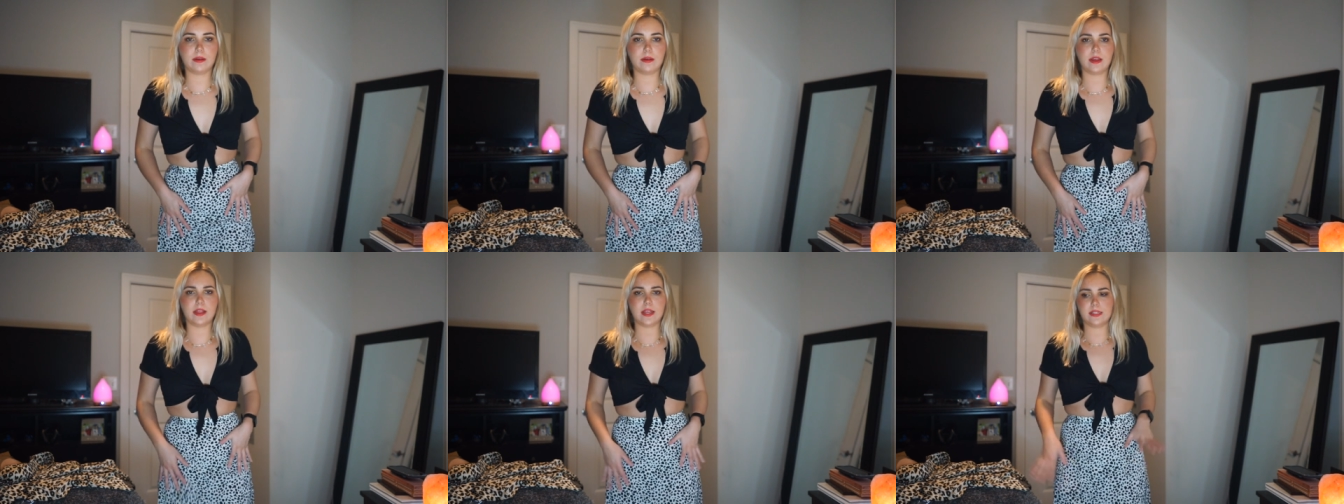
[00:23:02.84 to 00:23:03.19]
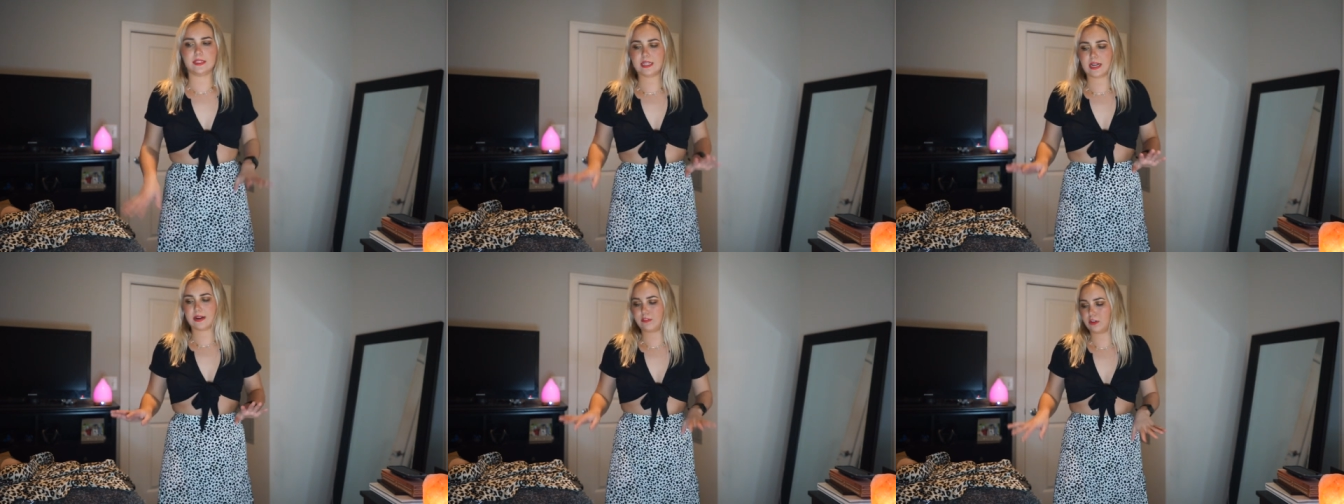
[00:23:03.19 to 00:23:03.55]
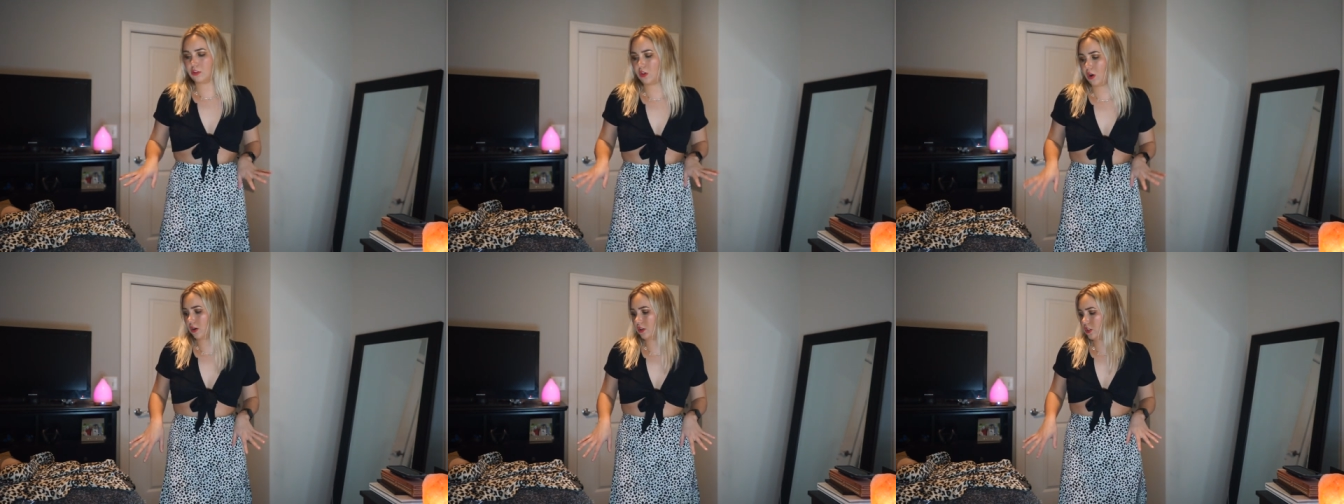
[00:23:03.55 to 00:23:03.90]
uh, instead
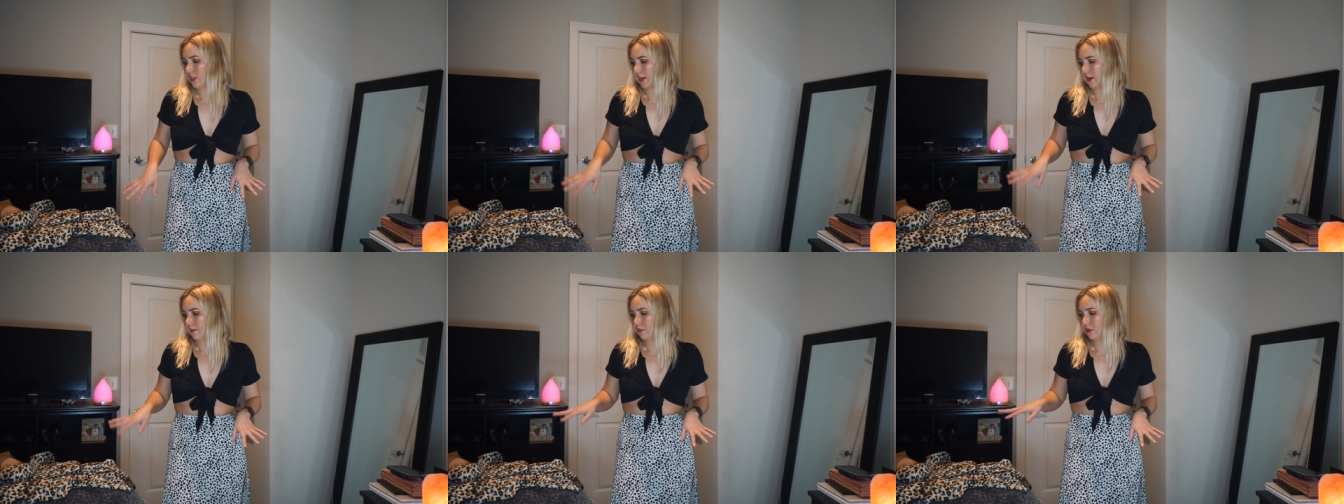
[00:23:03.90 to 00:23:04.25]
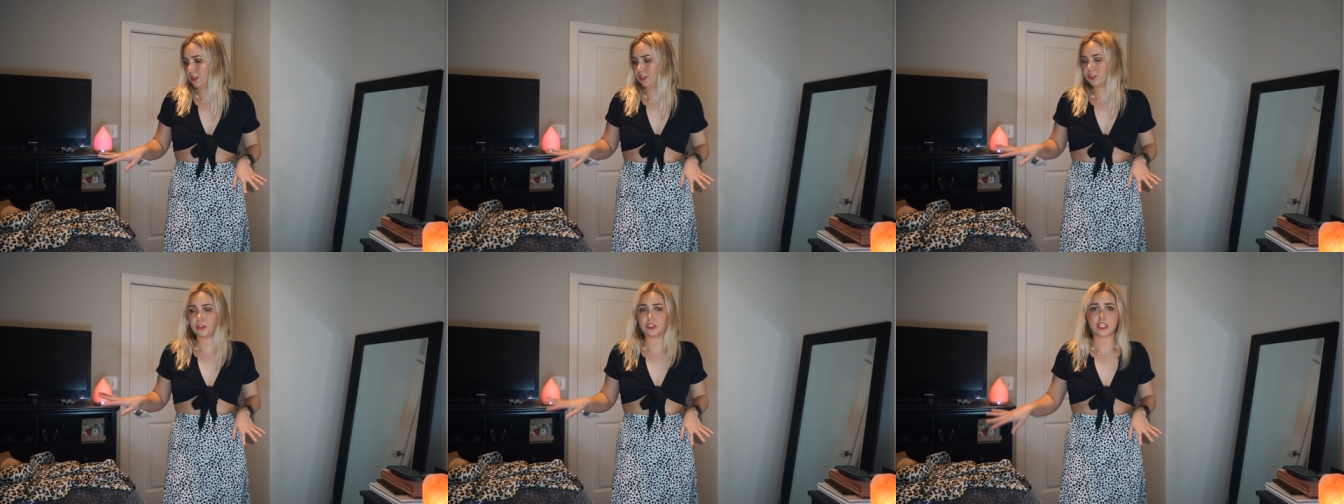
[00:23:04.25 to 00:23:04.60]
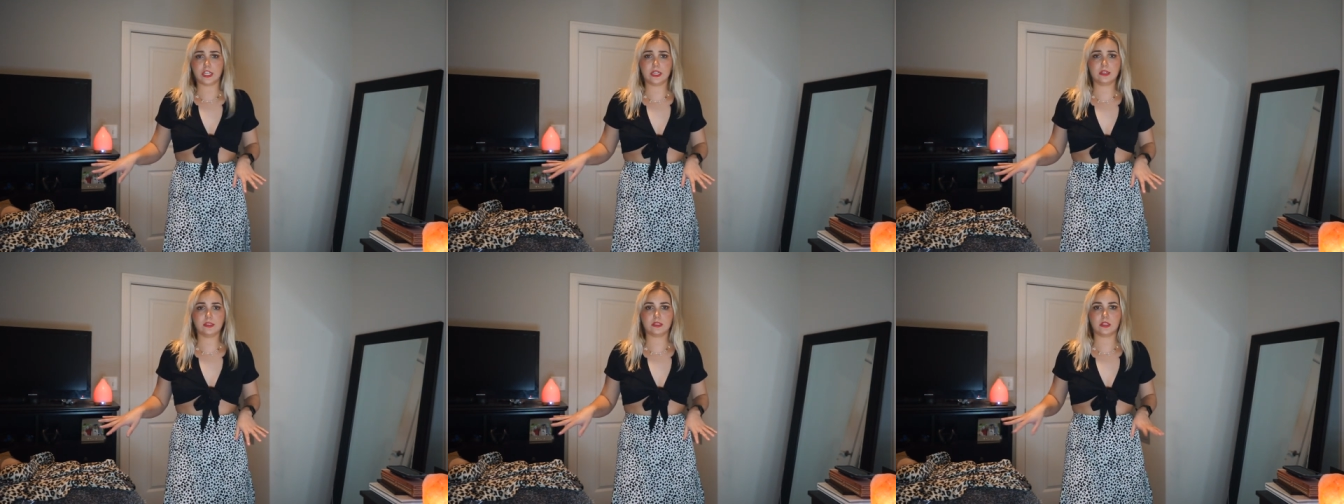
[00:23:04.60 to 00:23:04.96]
of a large. Like I'm pretty sure
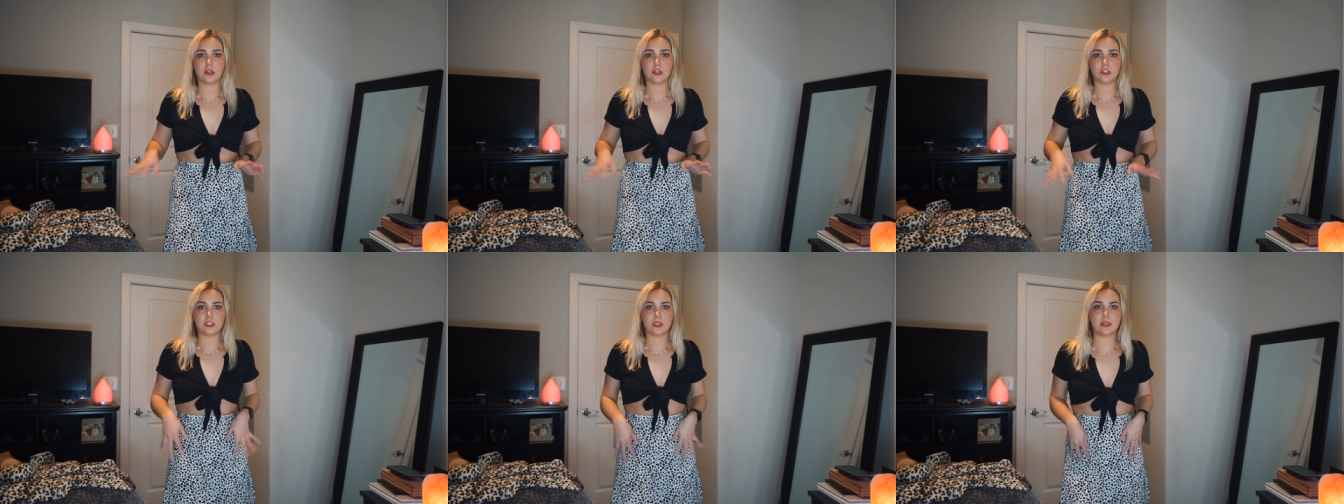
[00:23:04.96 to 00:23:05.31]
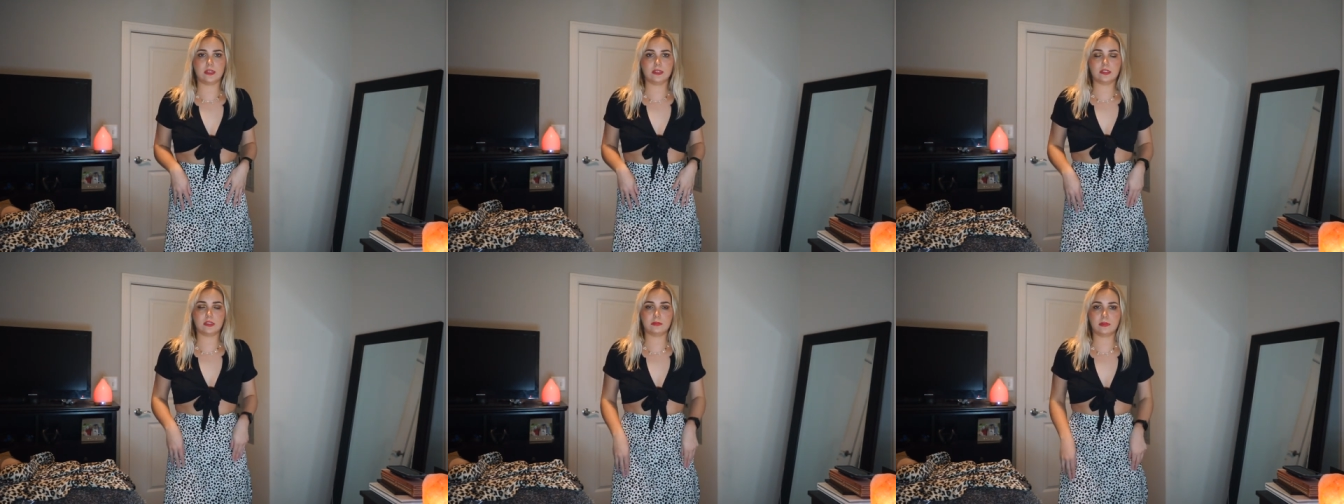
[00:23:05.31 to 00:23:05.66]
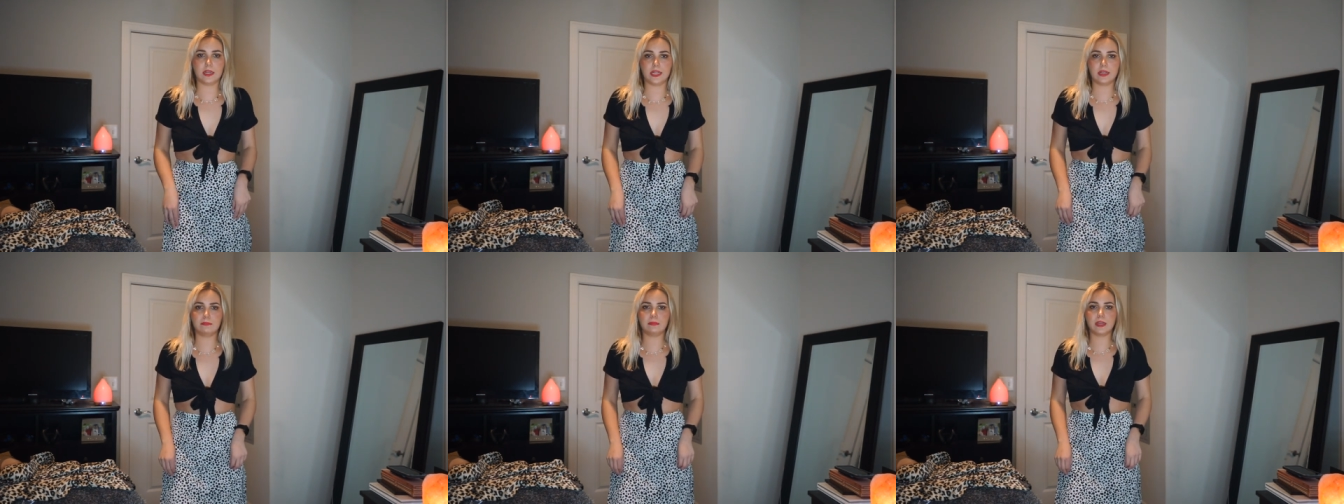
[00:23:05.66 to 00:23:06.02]
cheetah's large and this is
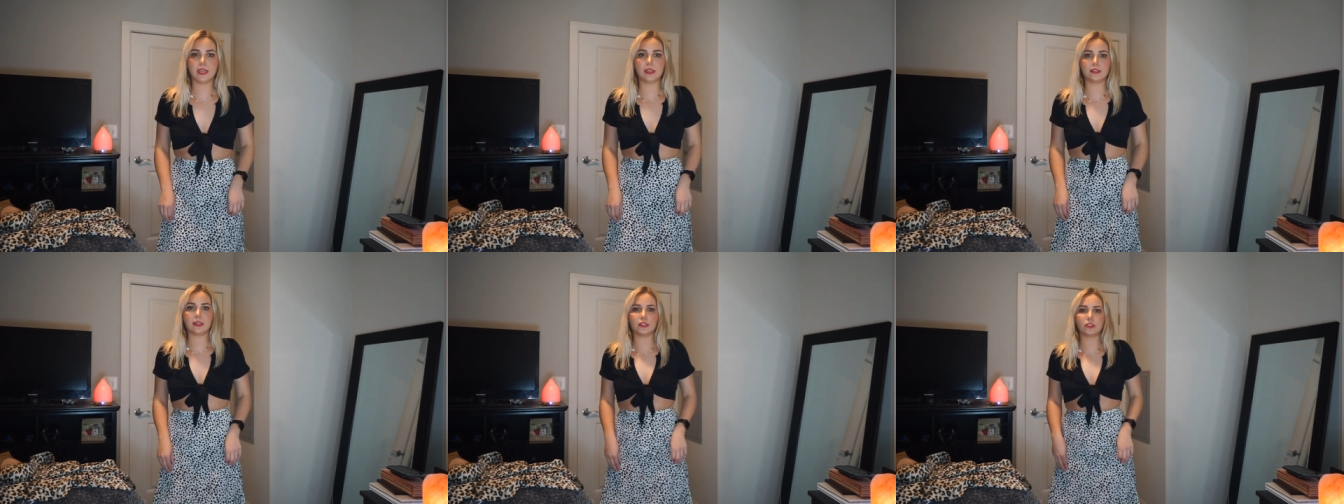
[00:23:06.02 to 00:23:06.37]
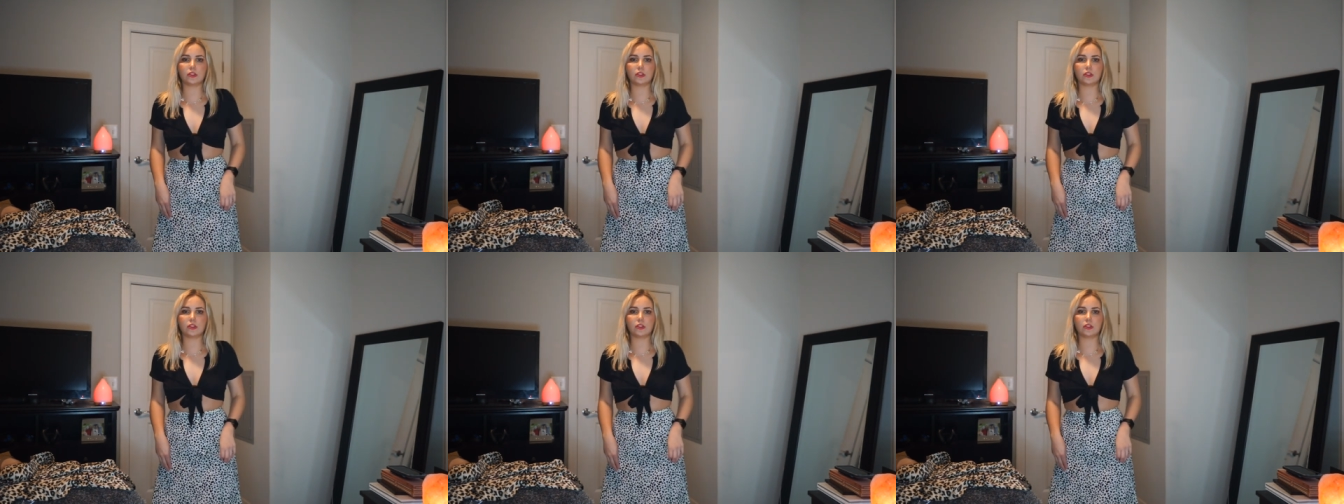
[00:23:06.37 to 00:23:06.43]
medium because I